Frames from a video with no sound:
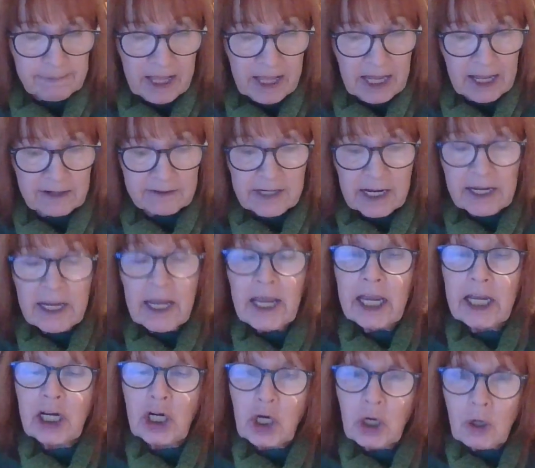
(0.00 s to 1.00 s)
part
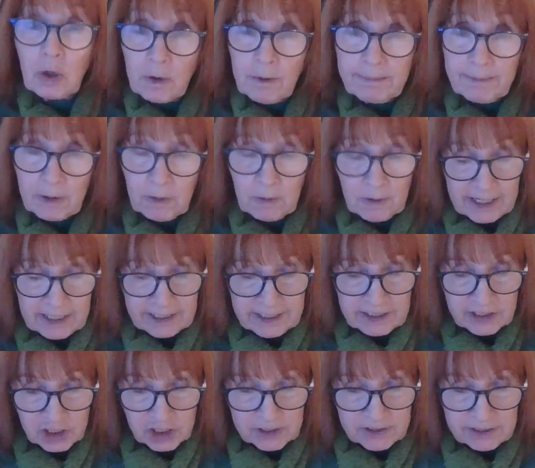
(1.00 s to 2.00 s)
in global
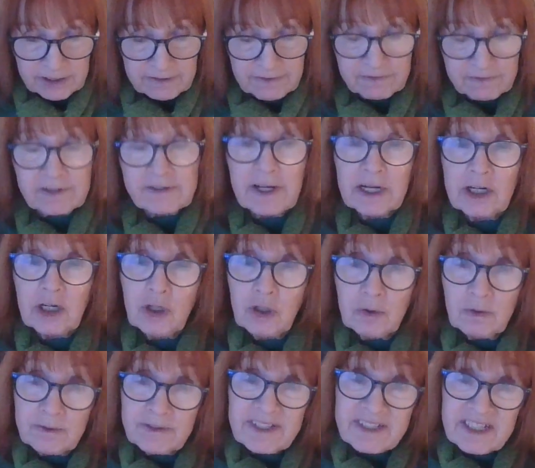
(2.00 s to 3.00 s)
initiatives that use